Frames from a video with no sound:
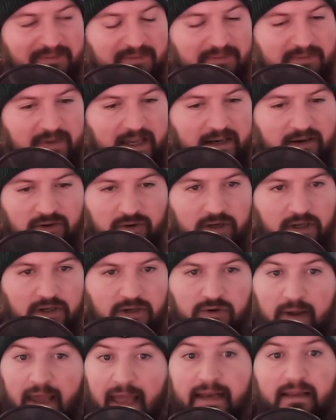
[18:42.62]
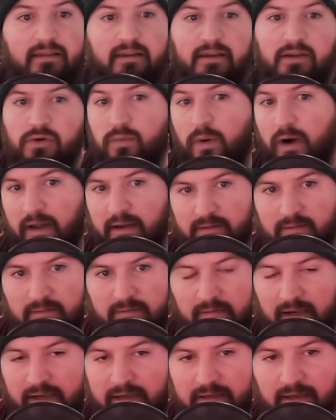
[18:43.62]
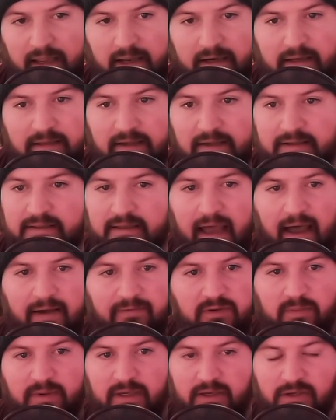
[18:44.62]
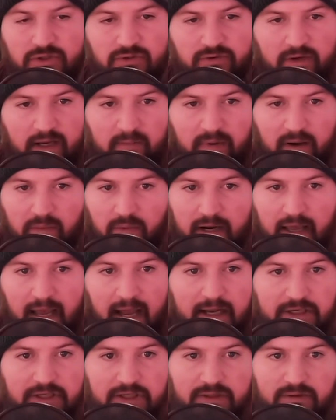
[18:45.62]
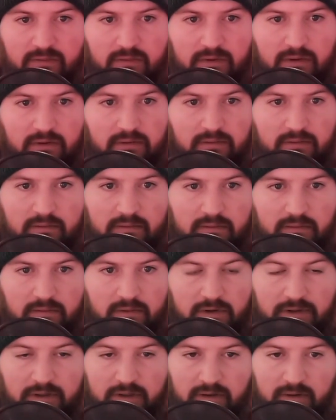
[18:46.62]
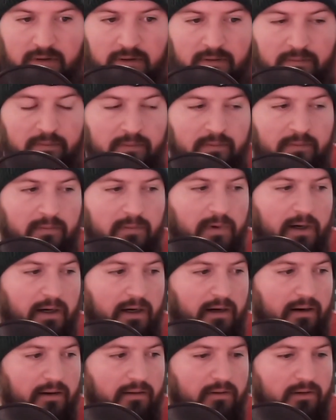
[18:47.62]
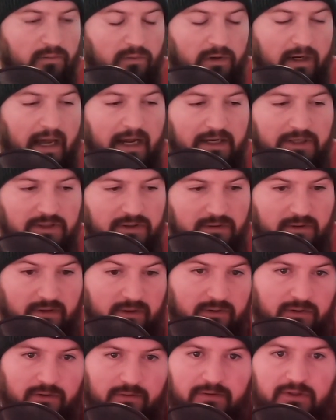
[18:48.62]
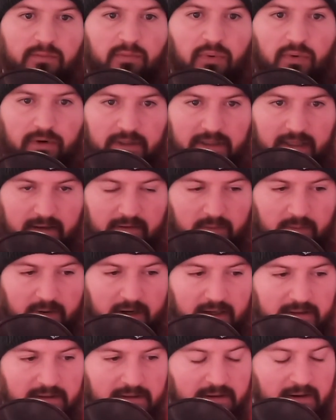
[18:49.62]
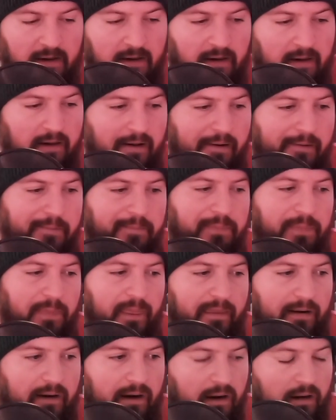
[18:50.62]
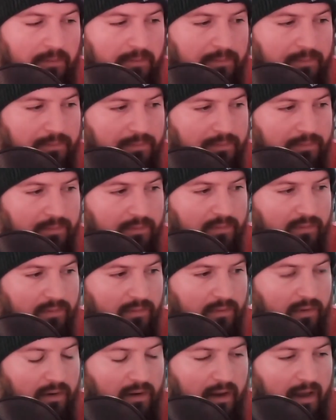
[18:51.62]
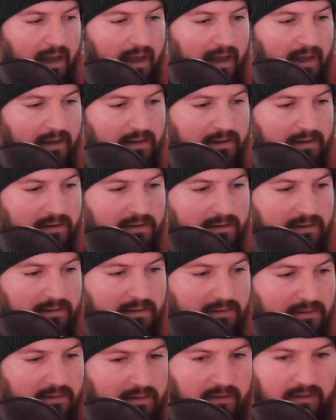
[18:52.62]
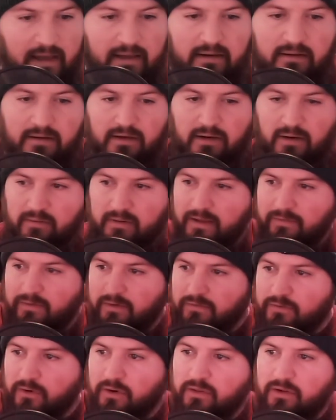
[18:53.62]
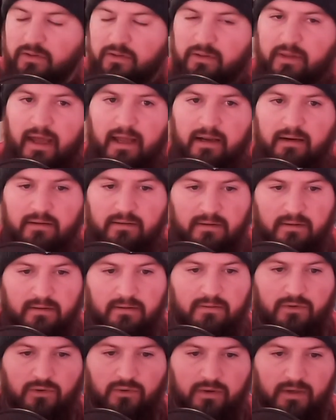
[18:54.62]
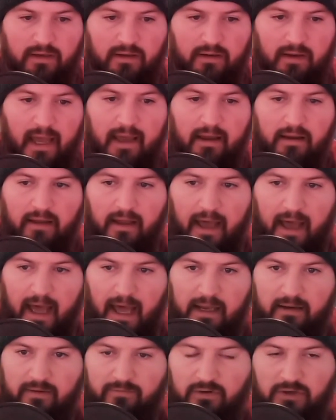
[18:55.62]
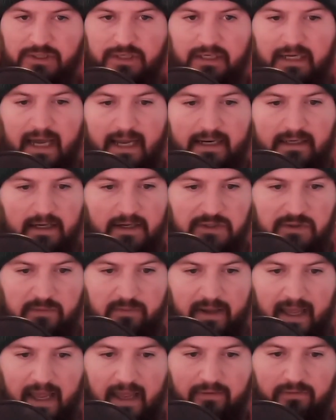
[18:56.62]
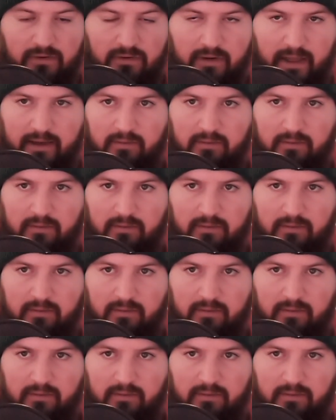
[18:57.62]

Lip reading: Then you can do anything you want, right? And it doesn't have to be constrained by what Ash will do, or what Ash sort of supports out of the box. And then even further than that, you can add, if you just need to add custom behavior.